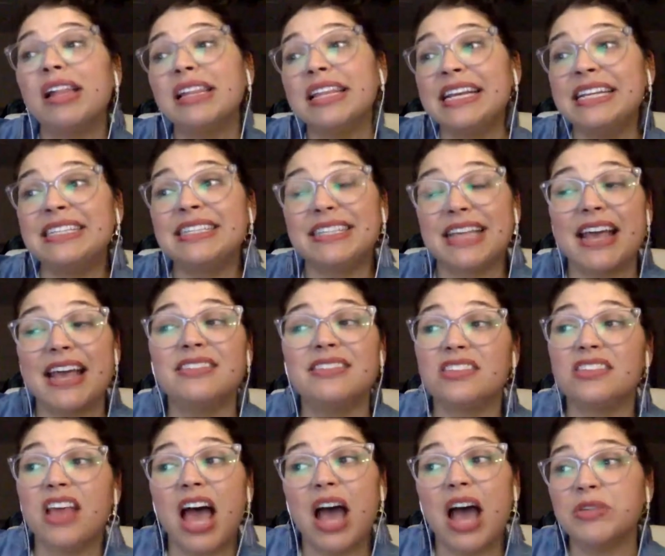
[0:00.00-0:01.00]
Elise says
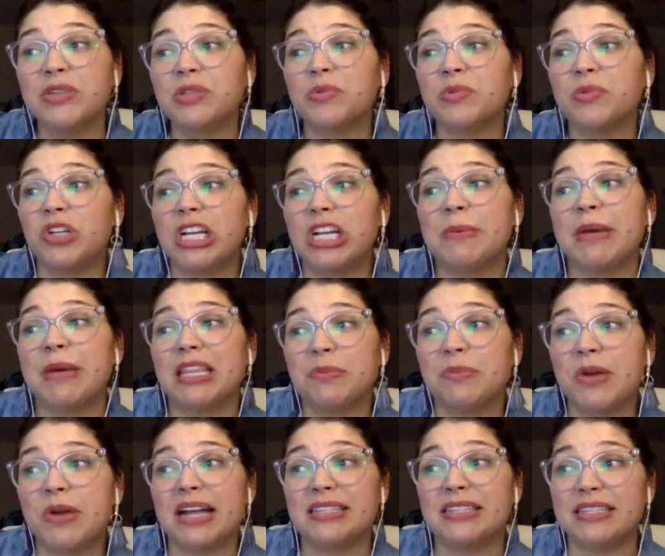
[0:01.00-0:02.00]
I was wondering about the
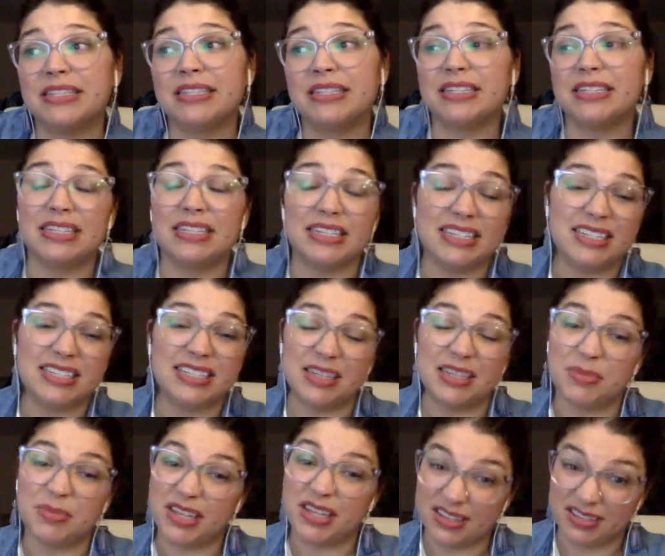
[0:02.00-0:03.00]
prices in DC
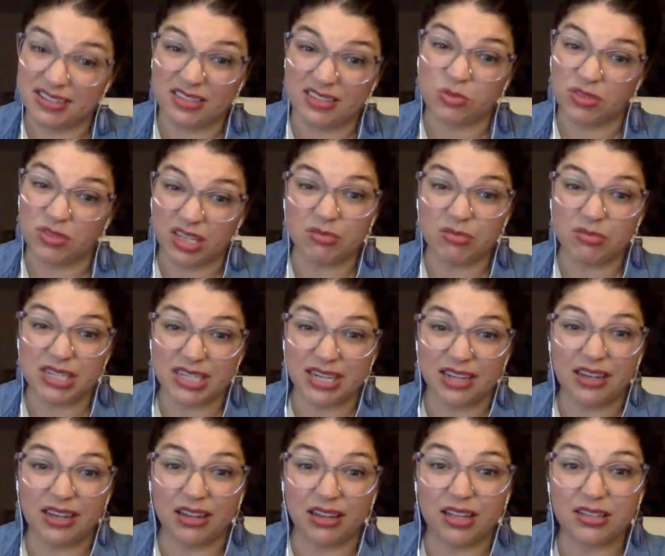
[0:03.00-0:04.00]
because it's really
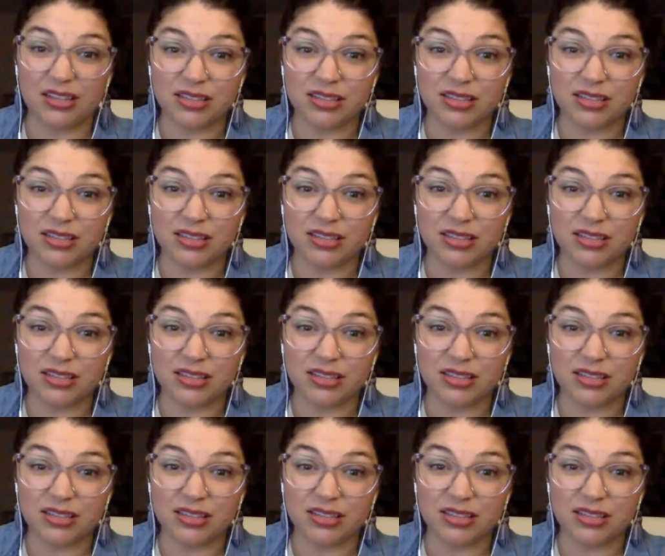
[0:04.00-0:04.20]
ridiculous.